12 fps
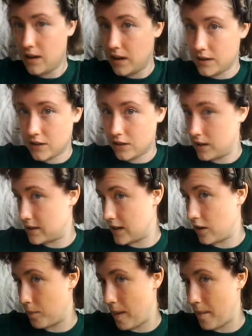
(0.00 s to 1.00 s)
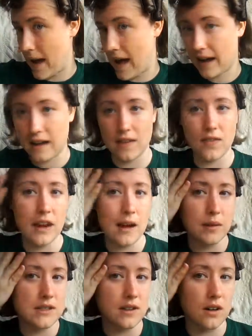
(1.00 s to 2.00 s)
until the center of my back, and then I
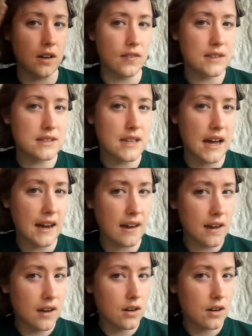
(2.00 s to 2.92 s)
would start on this side,